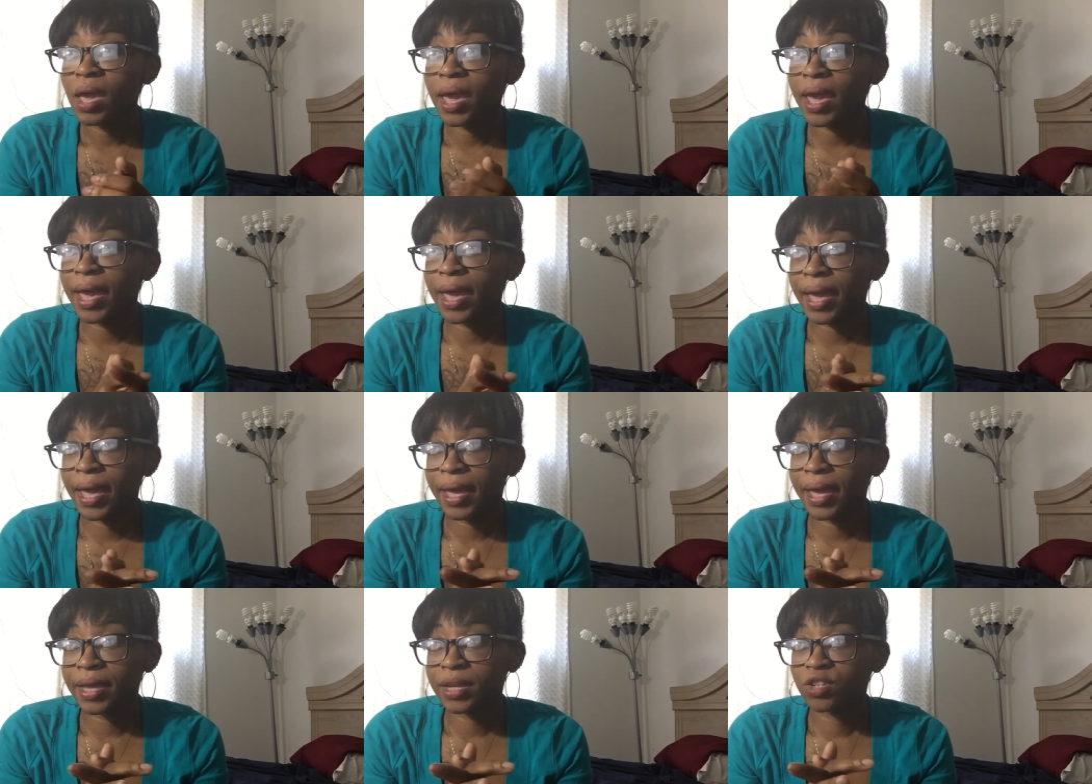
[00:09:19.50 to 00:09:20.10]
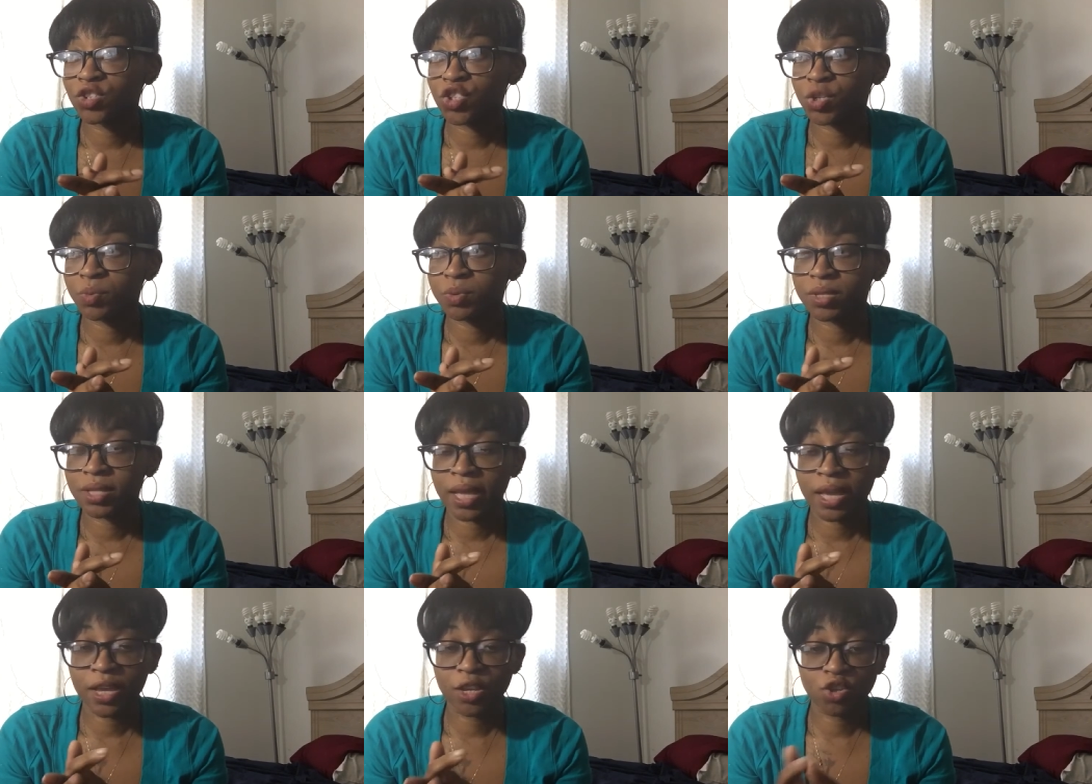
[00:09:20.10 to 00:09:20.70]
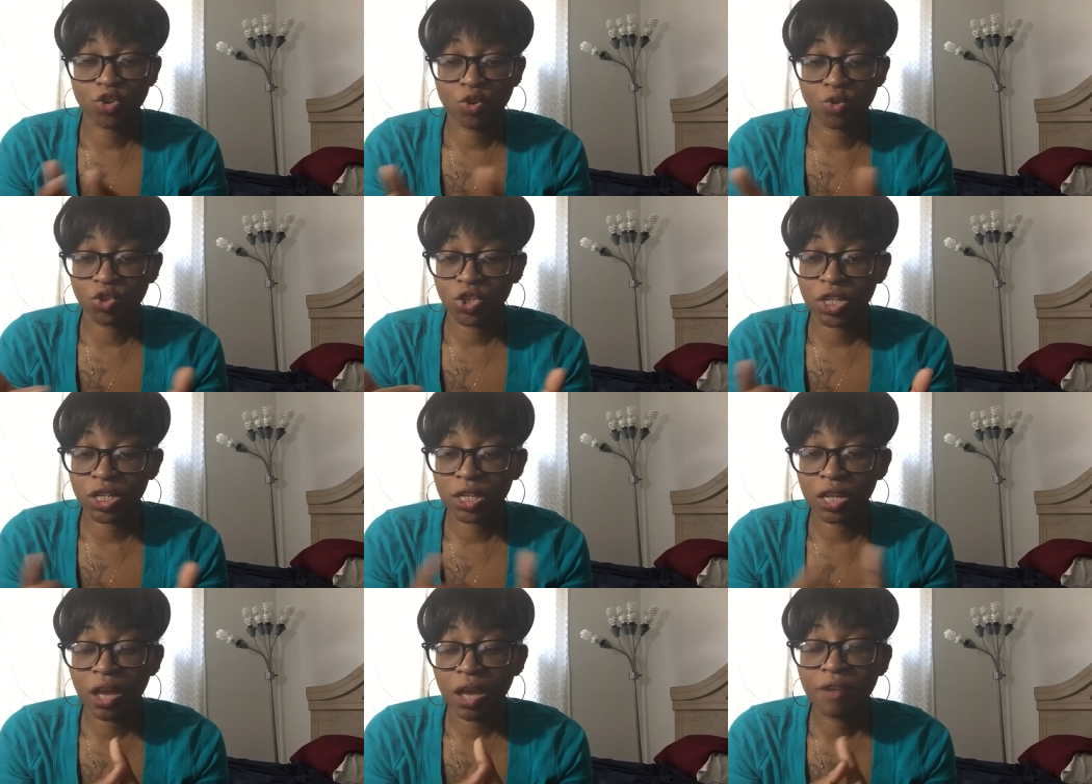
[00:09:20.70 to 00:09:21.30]
And she was like,
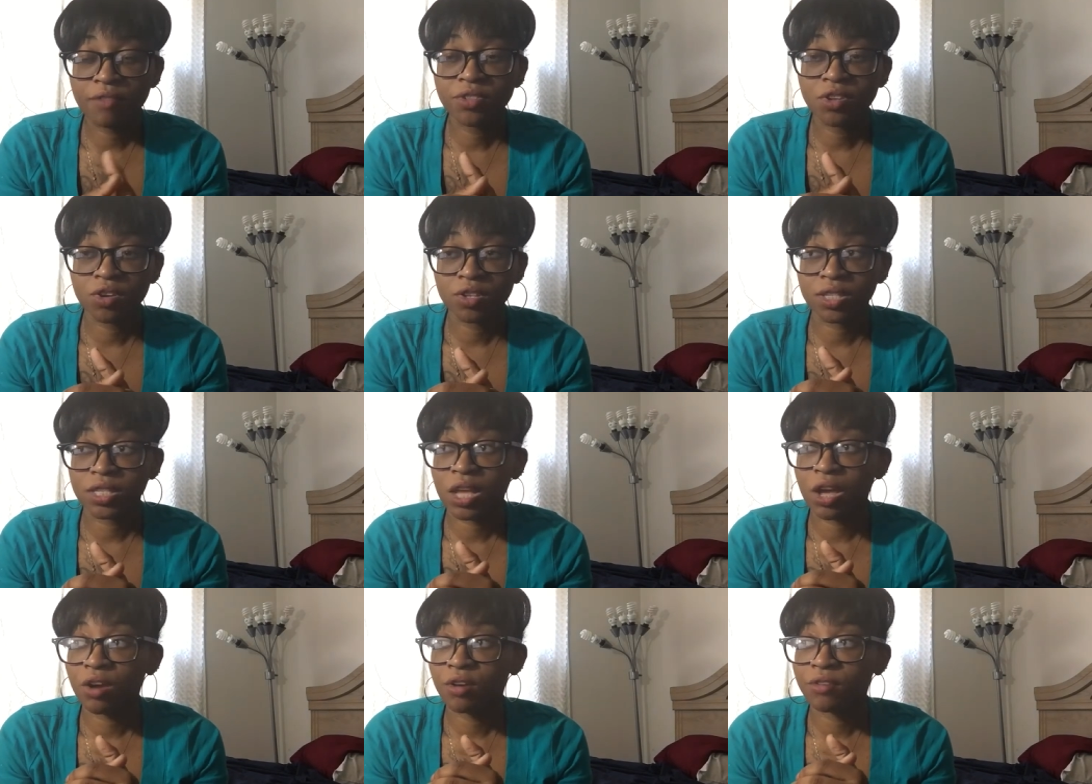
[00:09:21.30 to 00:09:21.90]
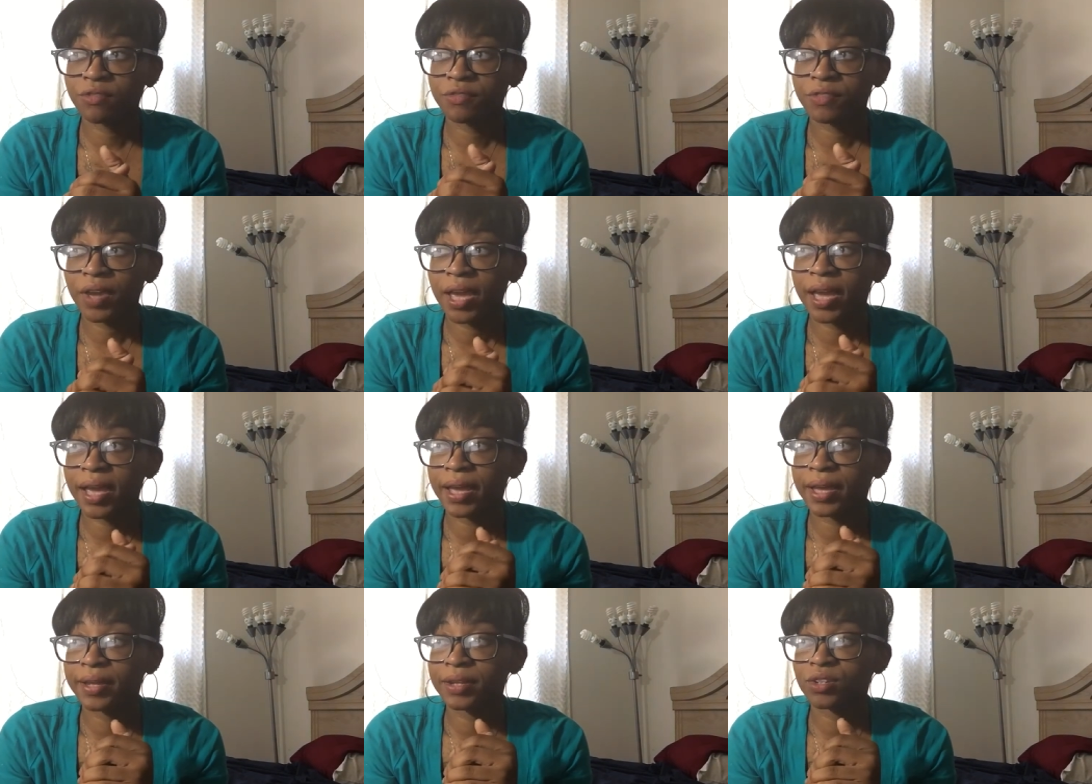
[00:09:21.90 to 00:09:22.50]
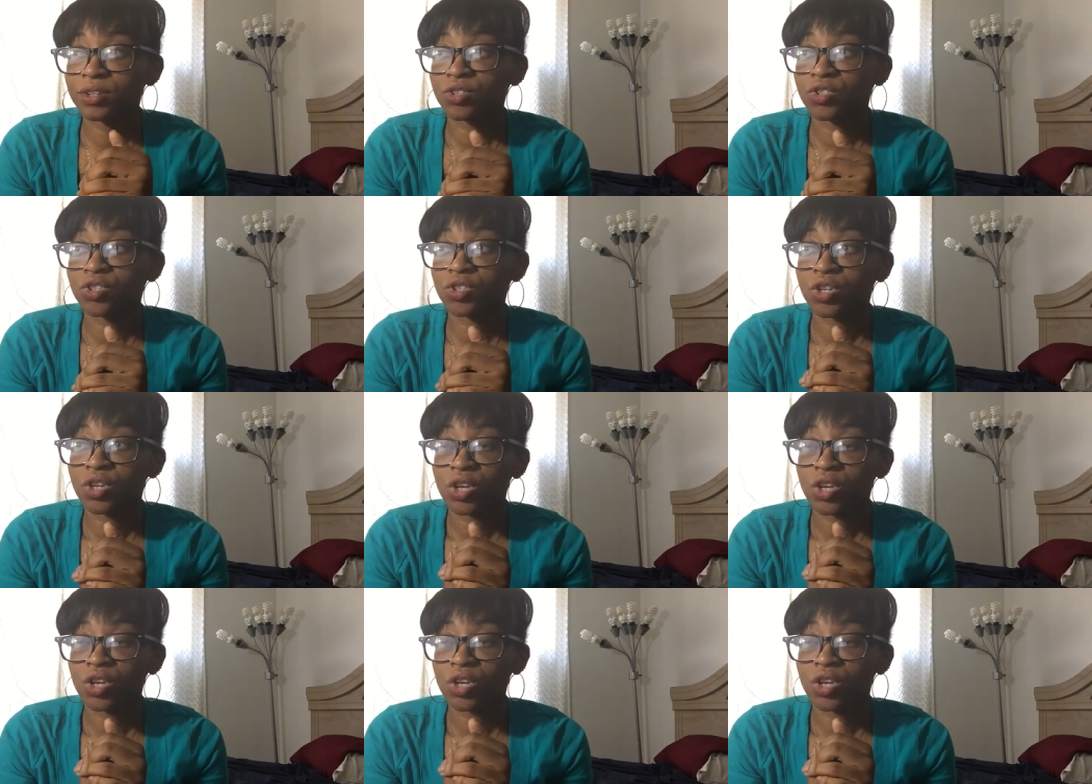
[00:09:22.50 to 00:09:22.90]
she loves herself, and